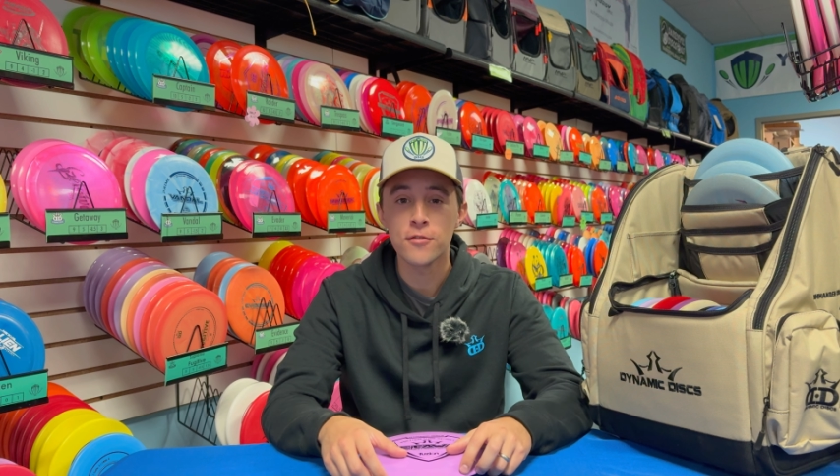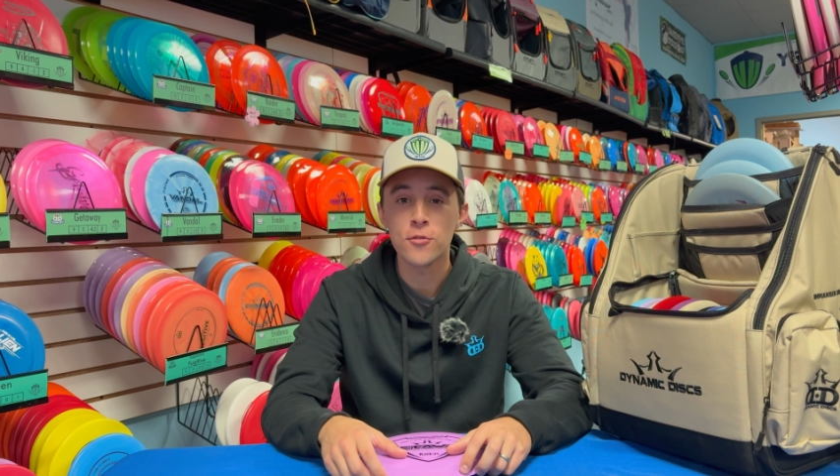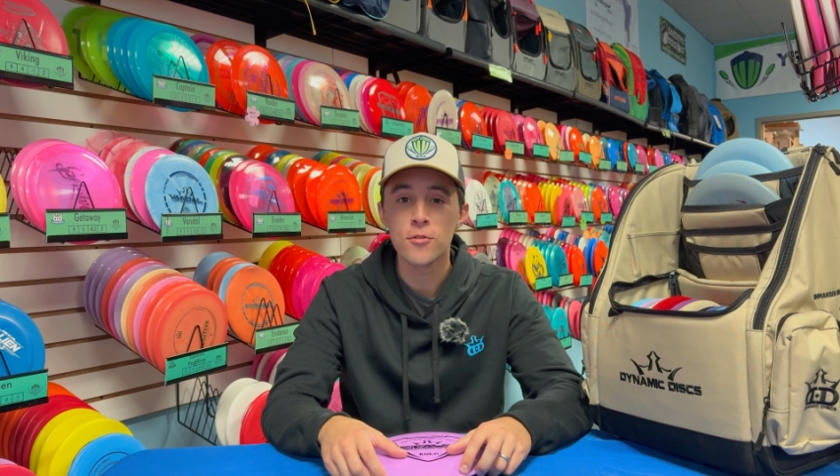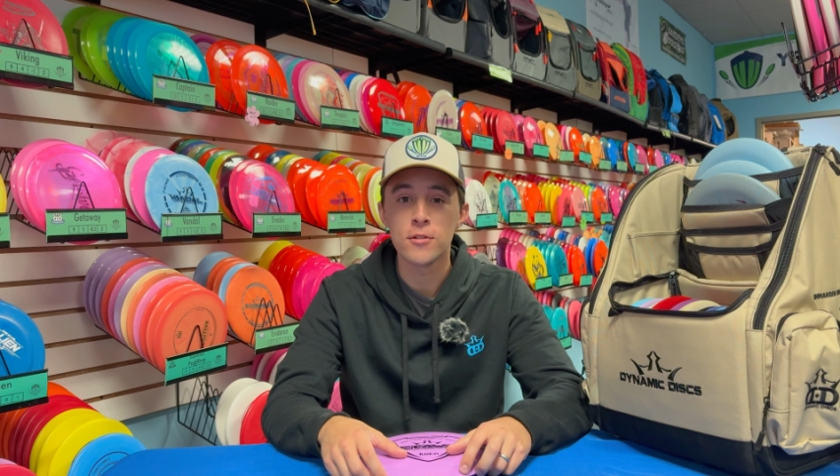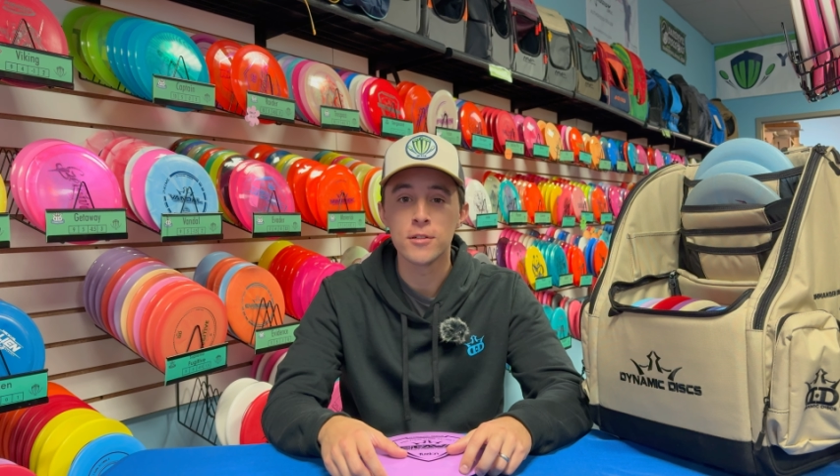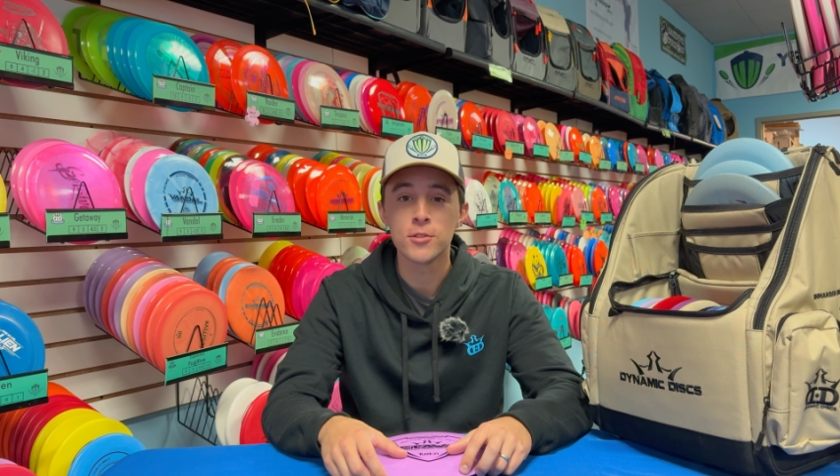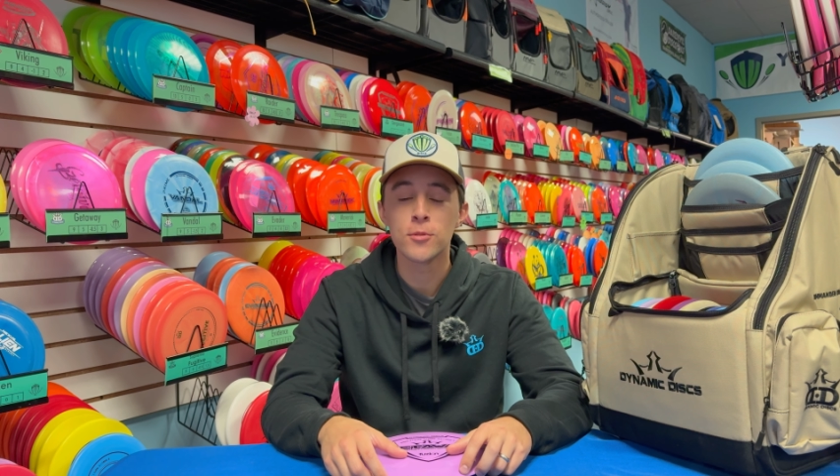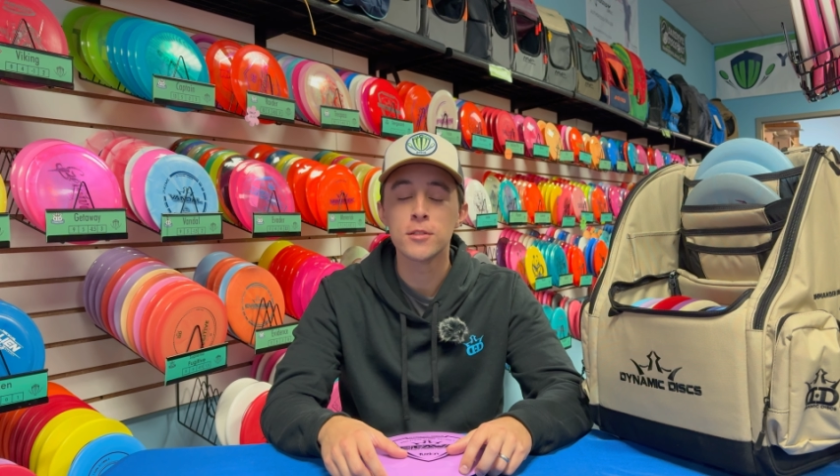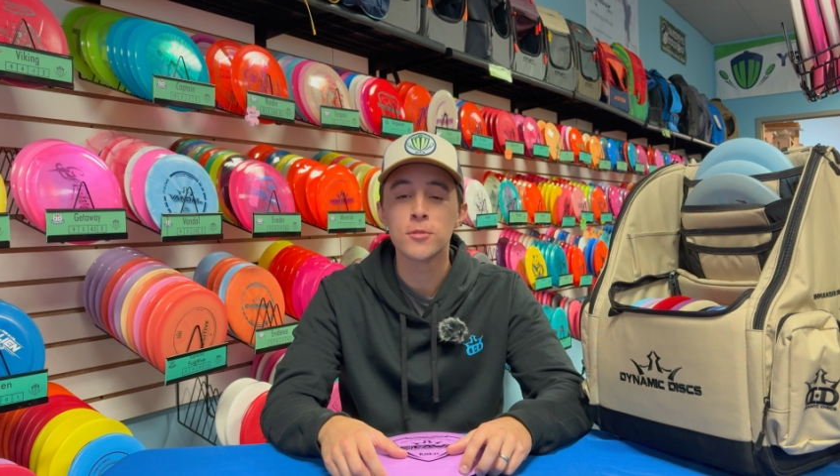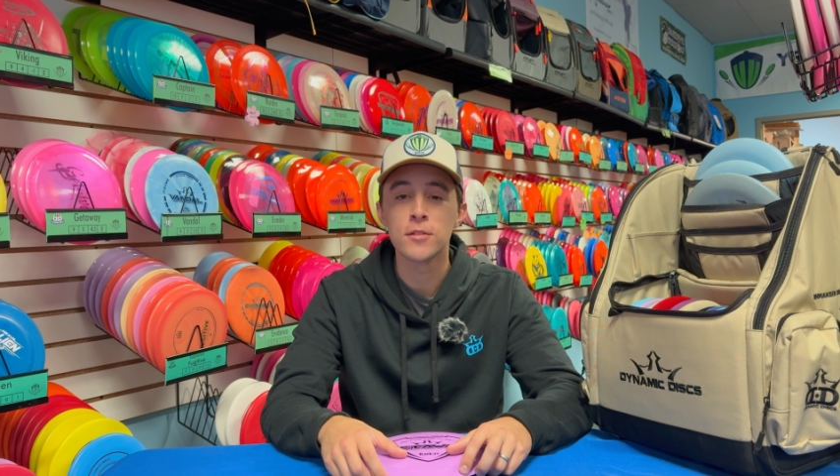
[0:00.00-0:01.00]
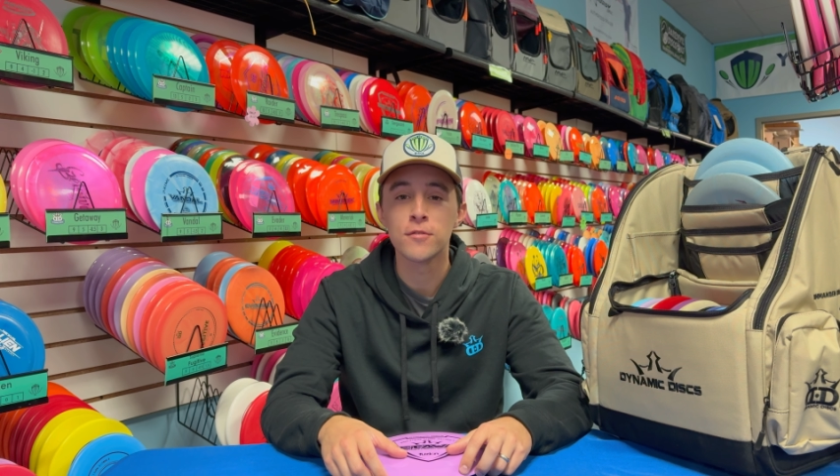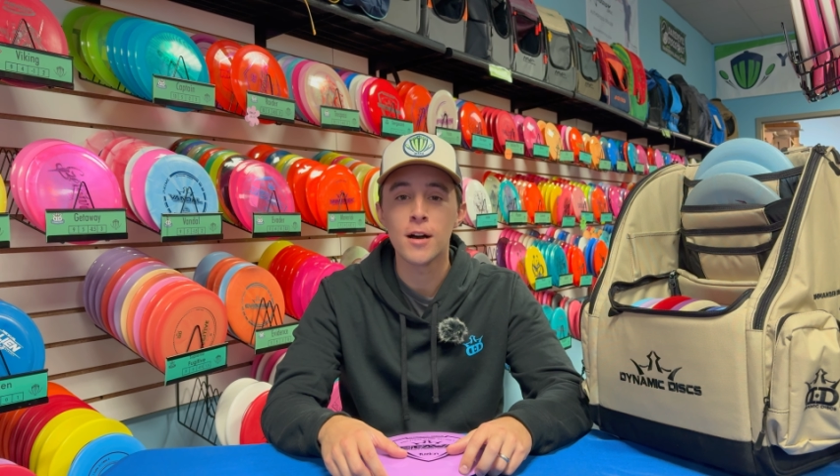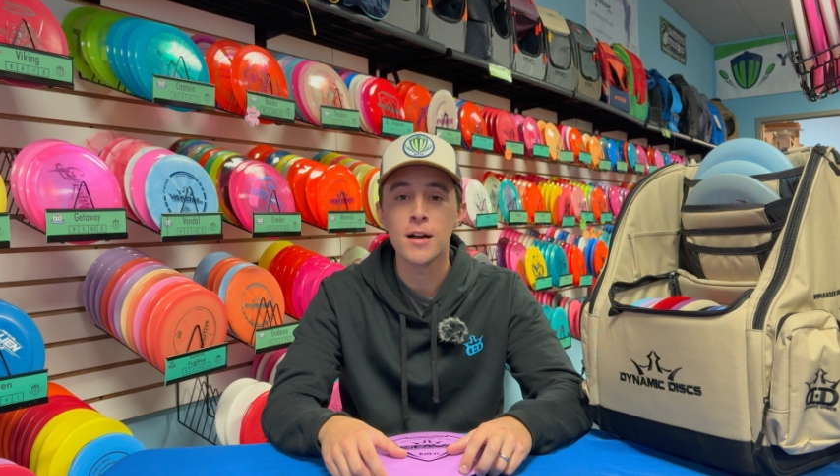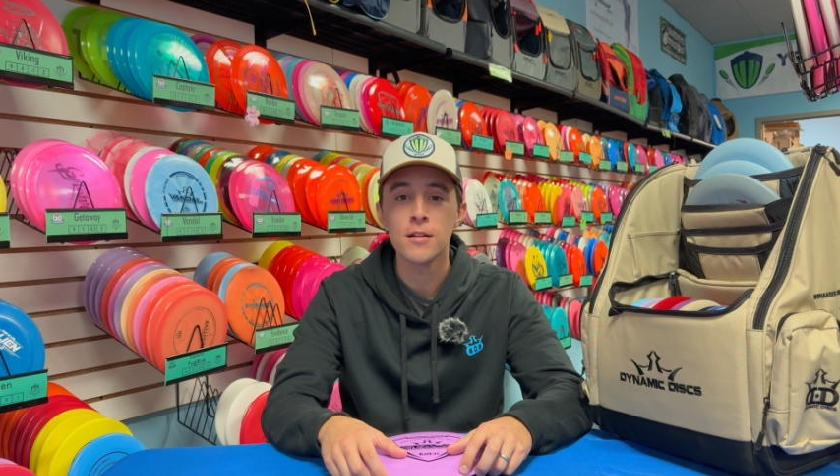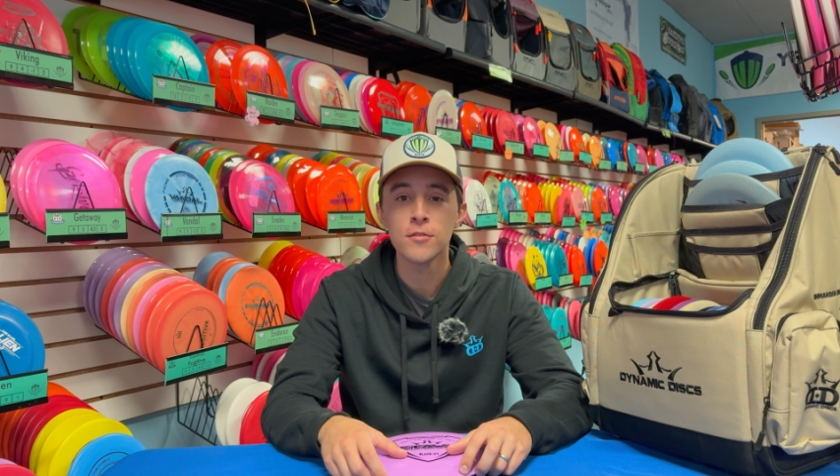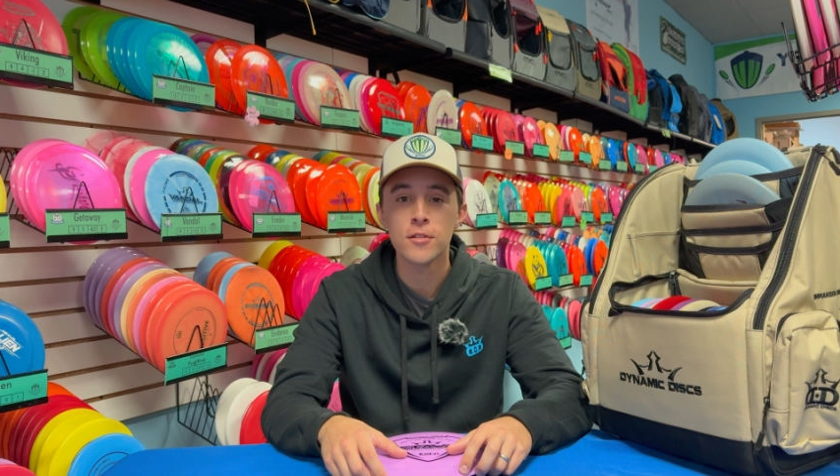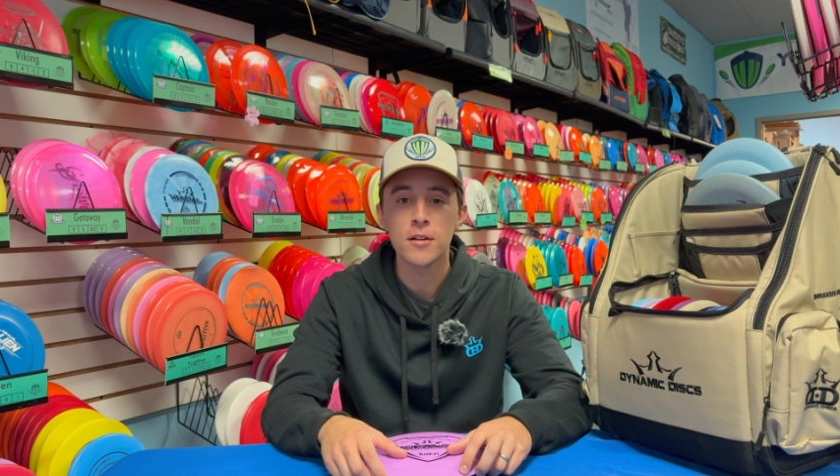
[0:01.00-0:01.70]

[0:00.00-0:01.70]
for 2025.